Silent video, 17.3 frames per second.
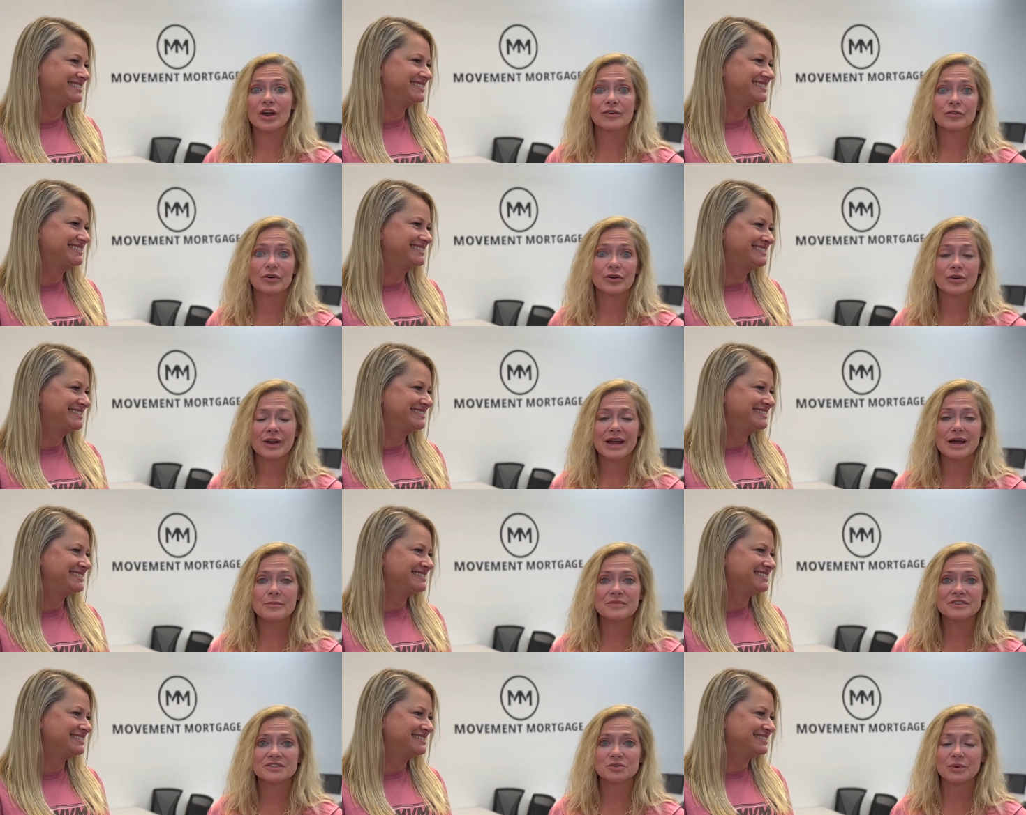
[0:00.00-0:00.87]
Speaker 1: over um,
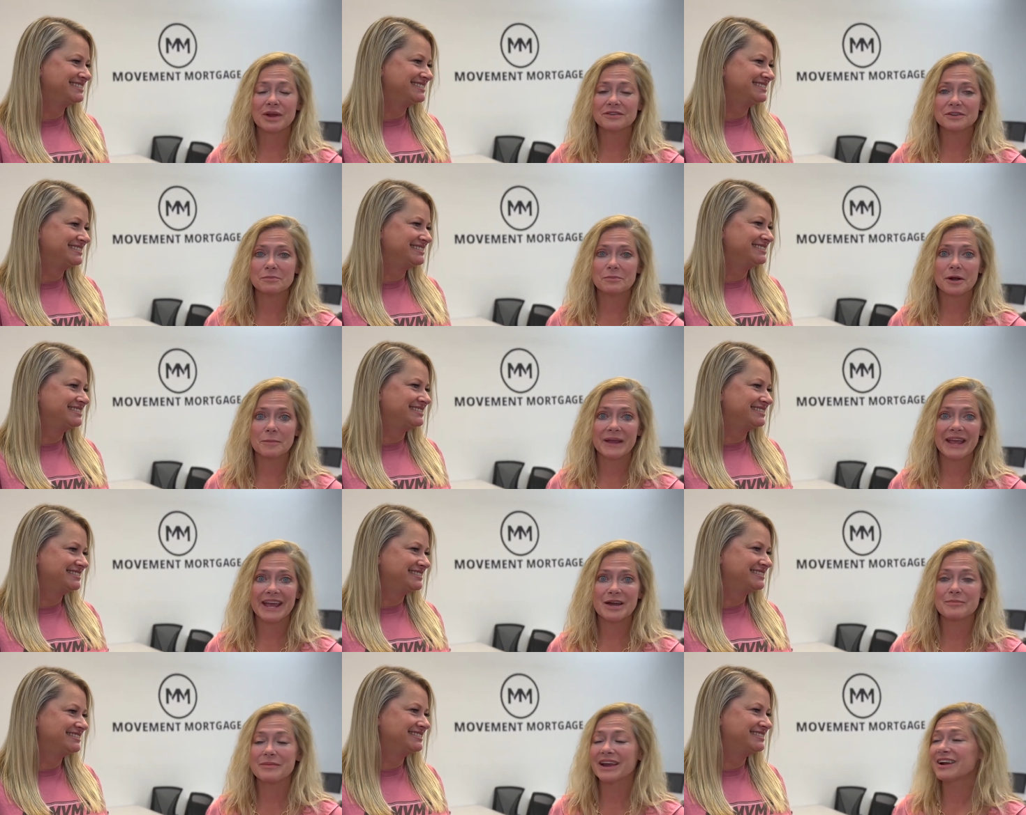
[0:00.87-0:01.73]
the surrounding
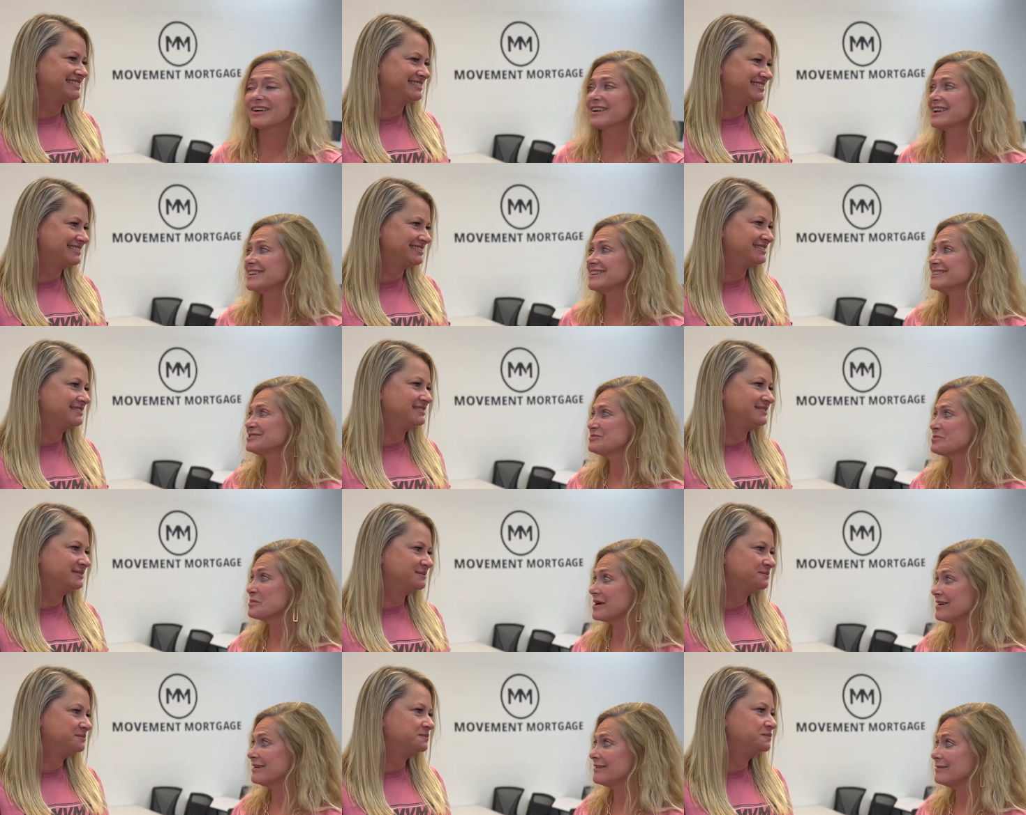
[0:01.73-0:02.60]
Birmingham area as
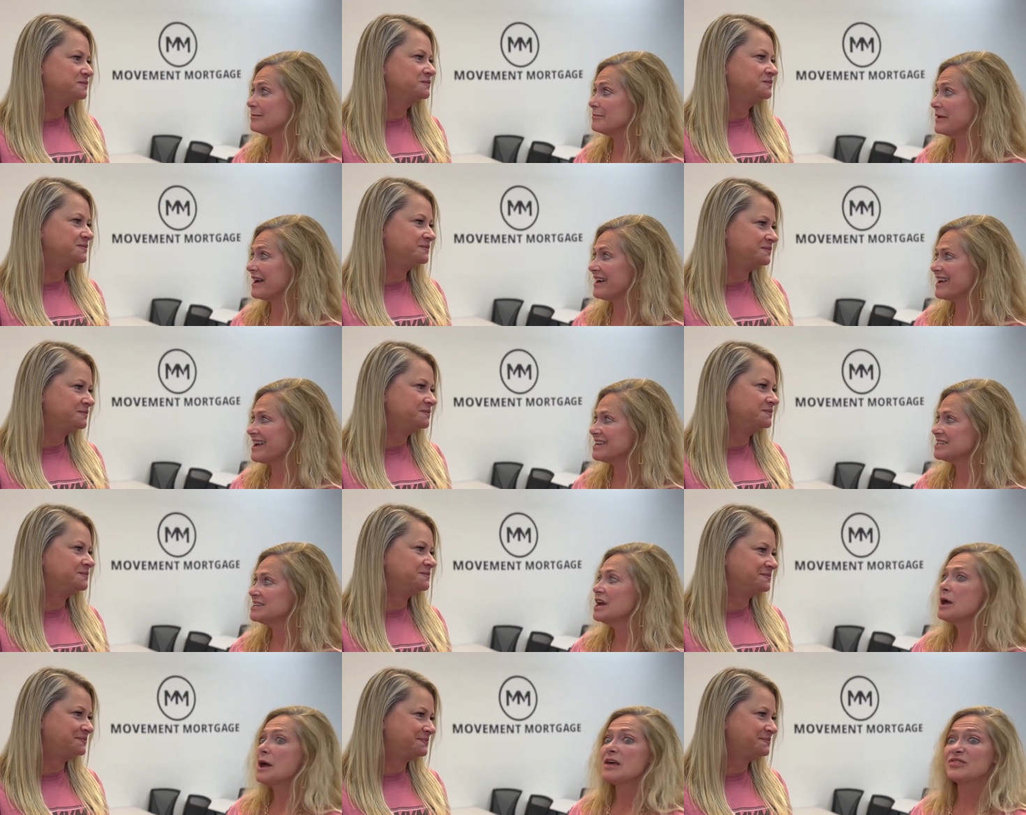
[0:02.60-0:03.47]
well. But
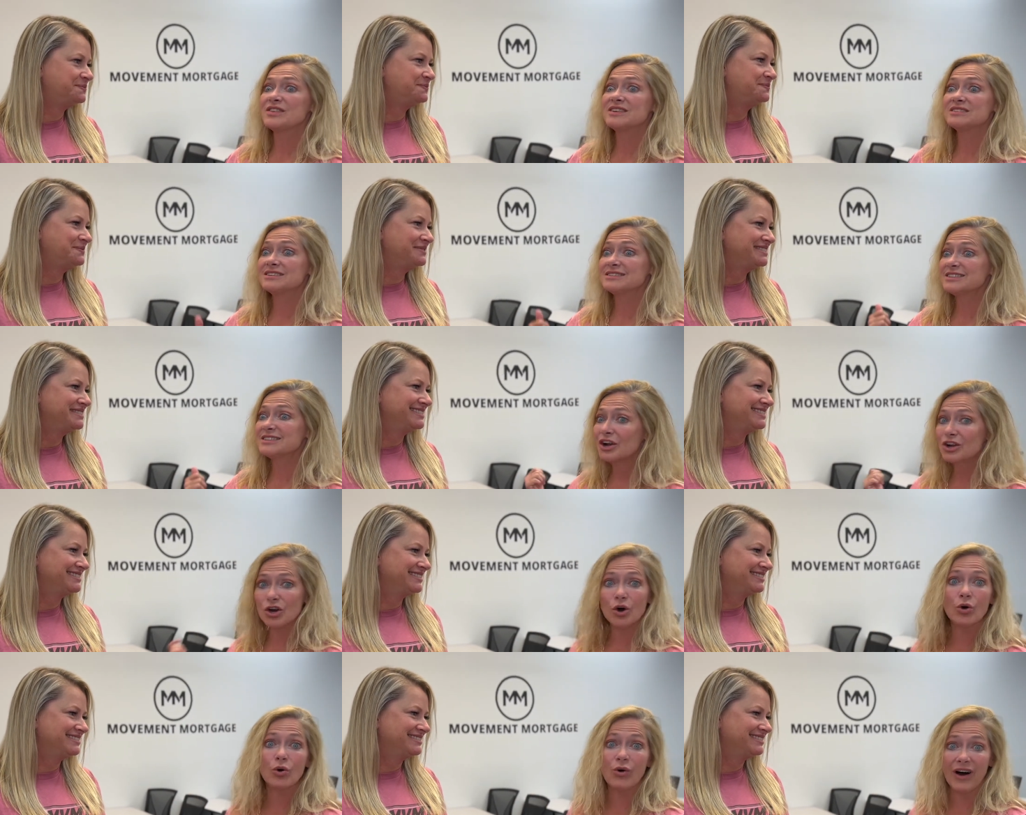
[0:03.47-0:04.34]
this is a
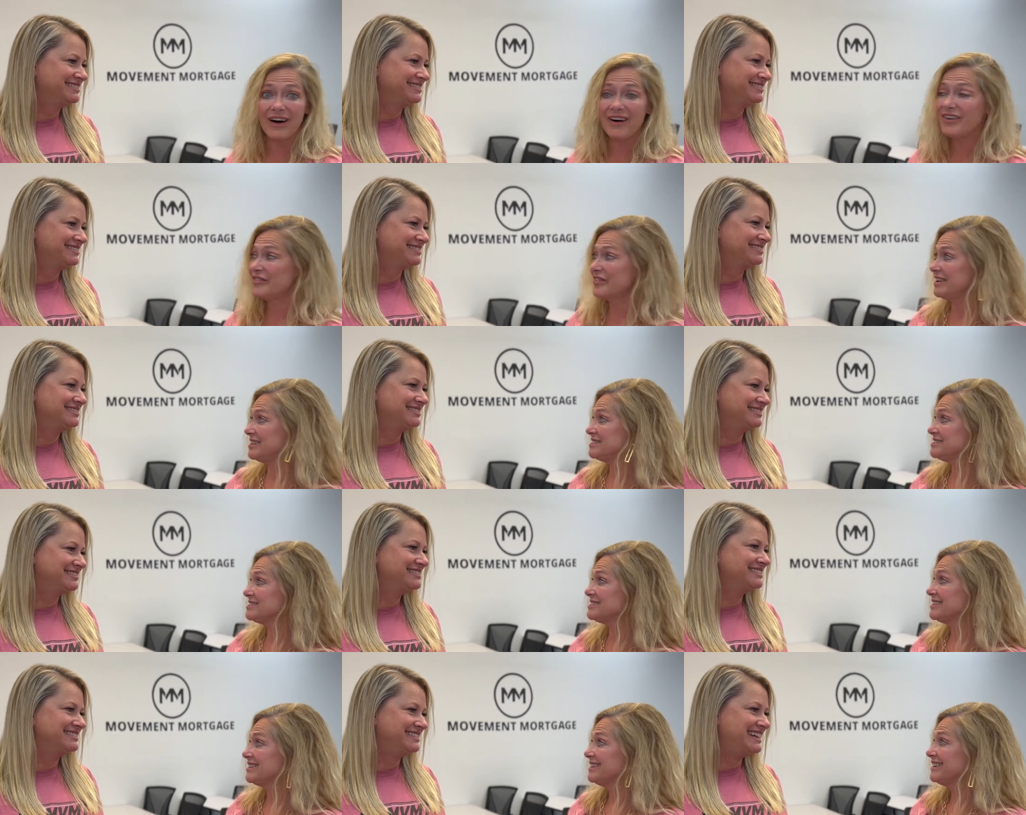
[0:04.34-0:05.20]
cool
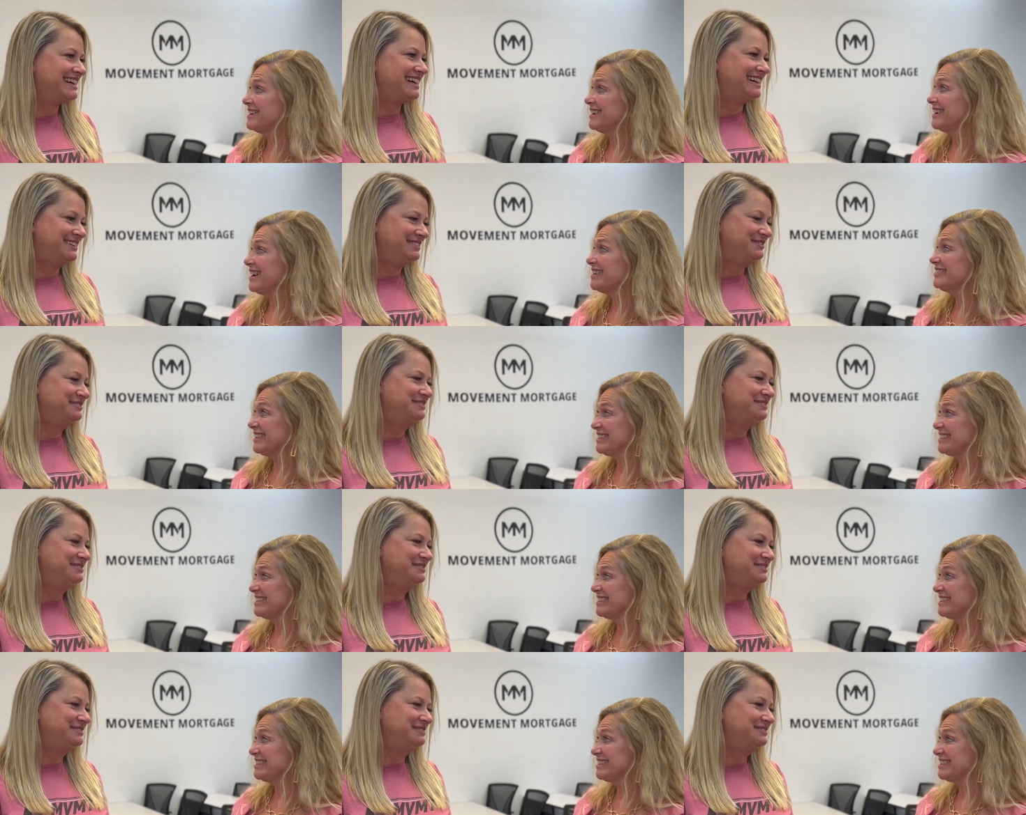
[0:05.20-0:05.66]
office. Yeah. I